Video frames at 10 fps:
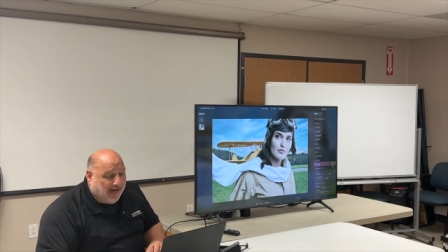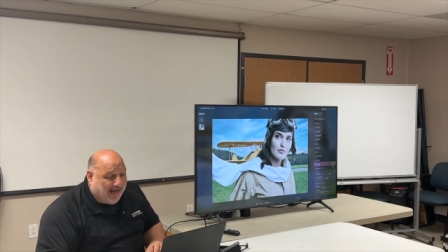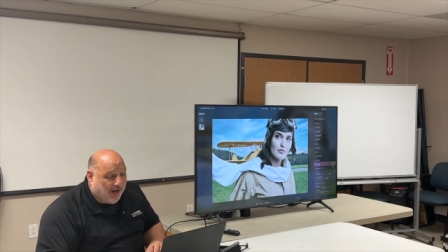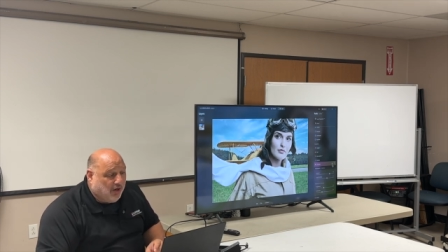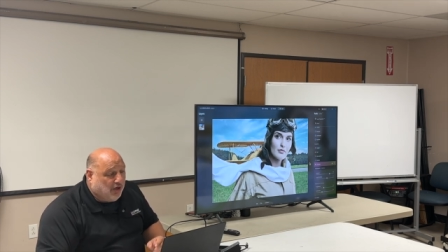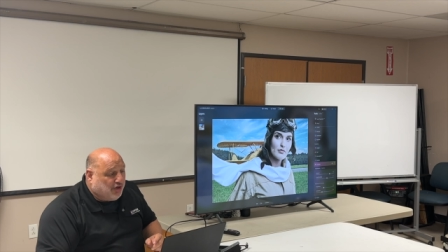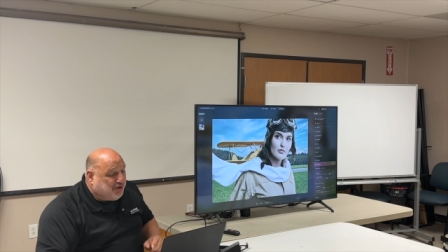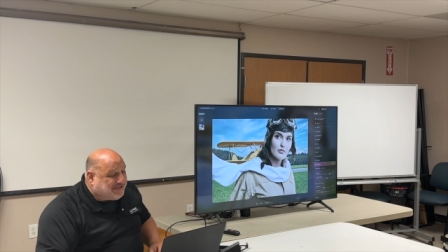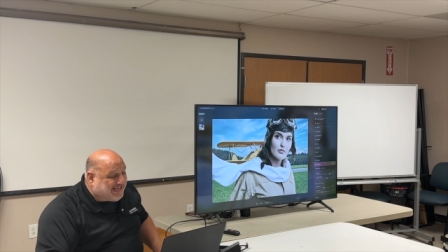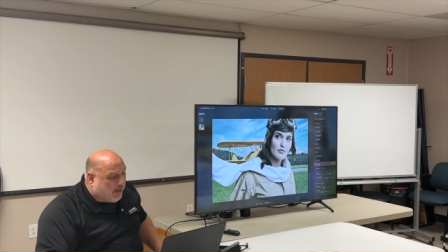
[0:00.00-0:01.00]
Eh,
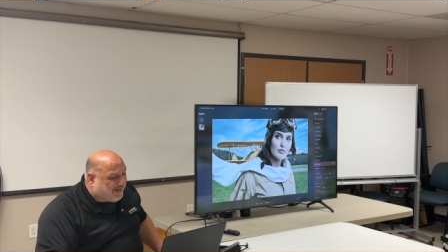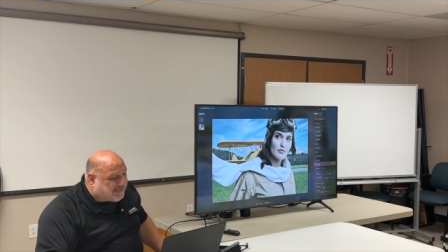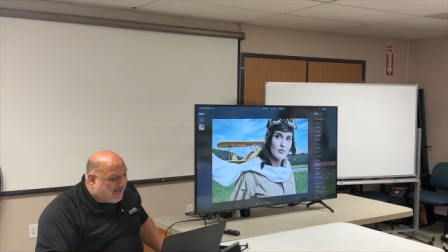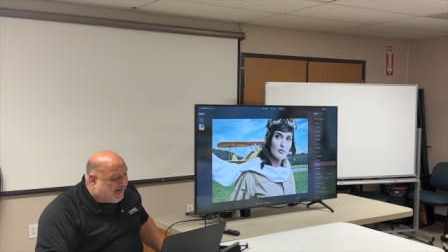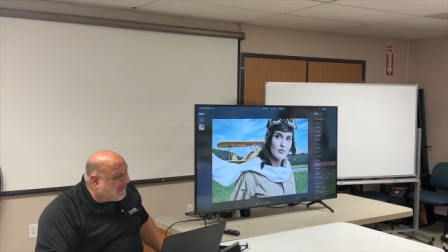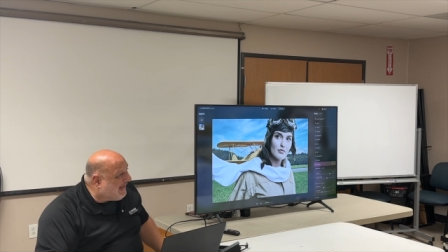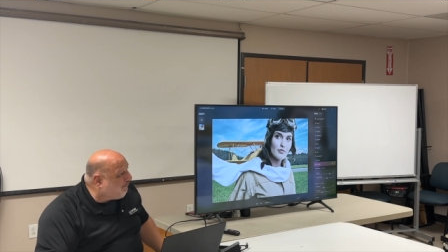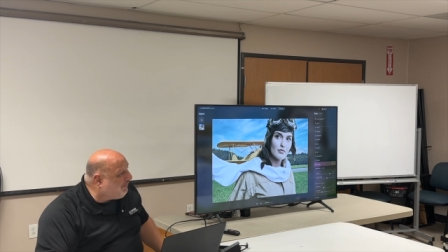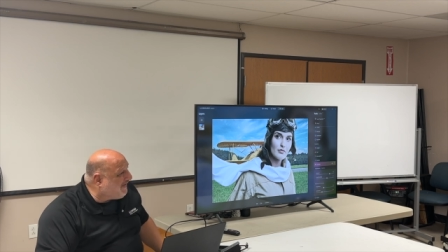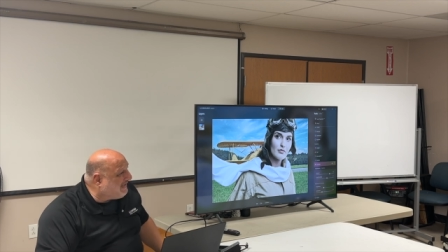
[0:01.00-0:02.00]
you see how it tied
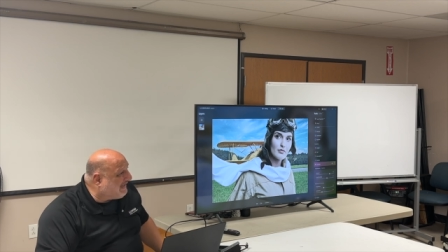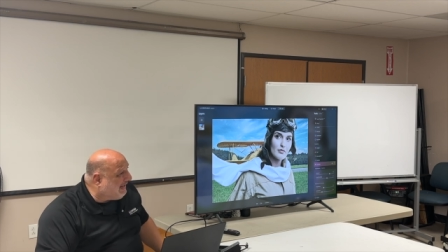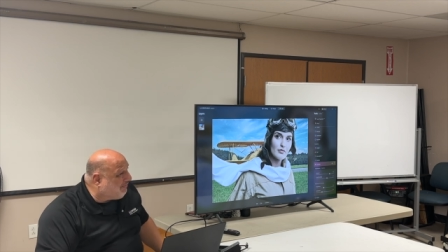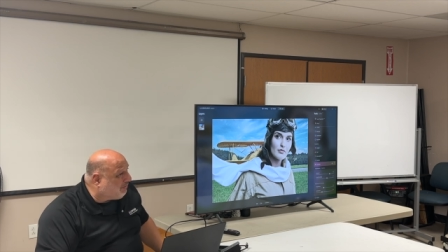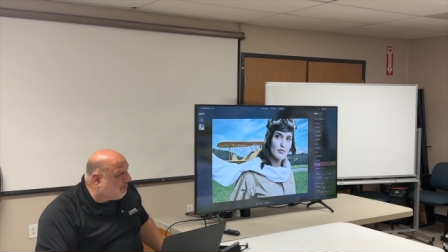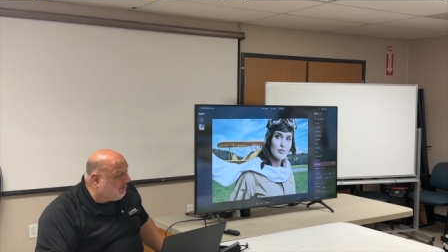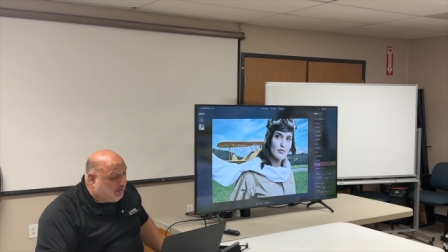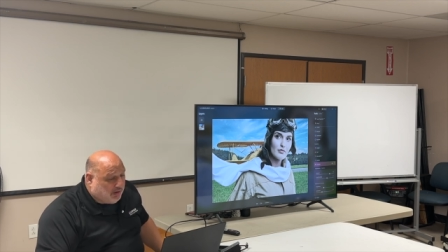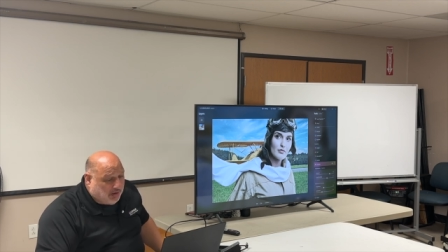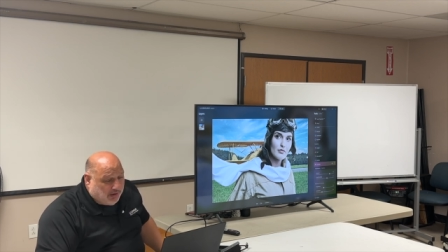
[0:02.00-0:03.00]
everything together?
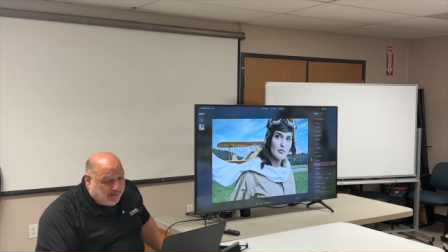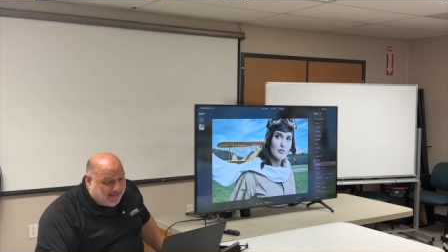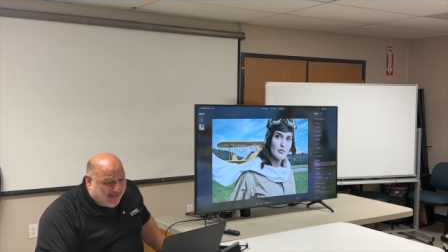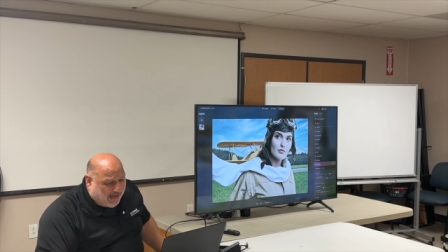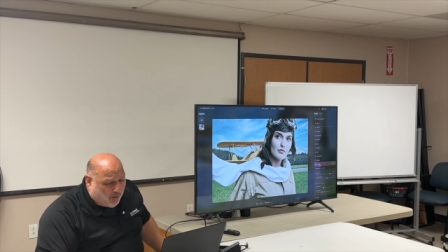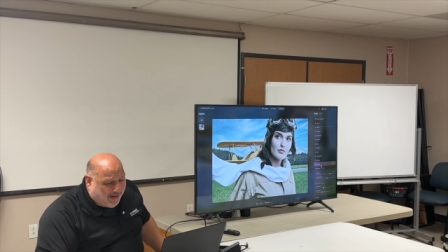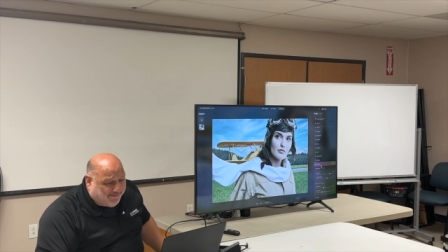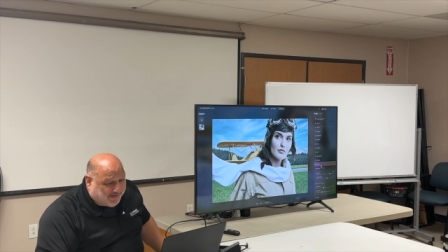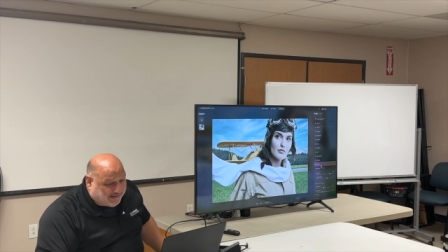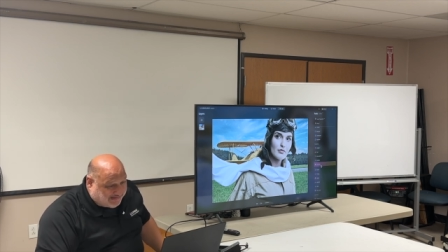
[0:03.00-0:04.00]
Now I
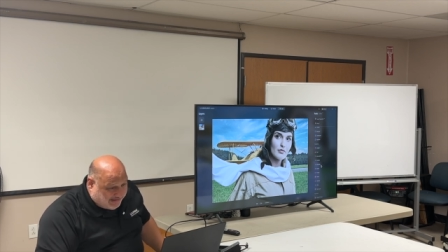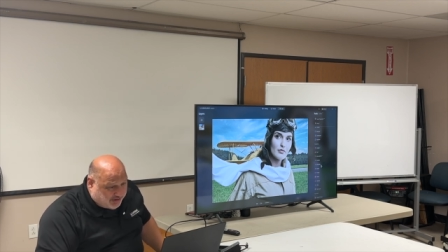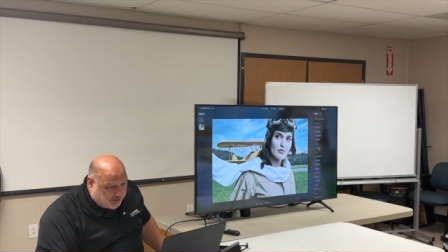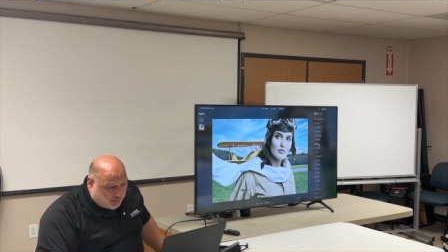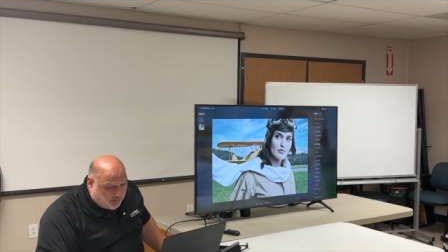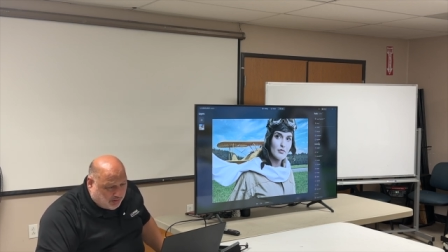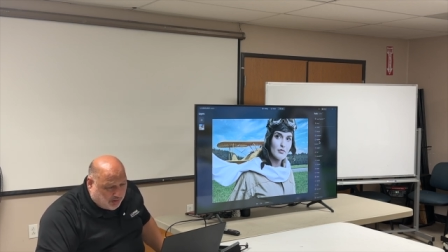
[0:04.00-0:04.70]
have to continue.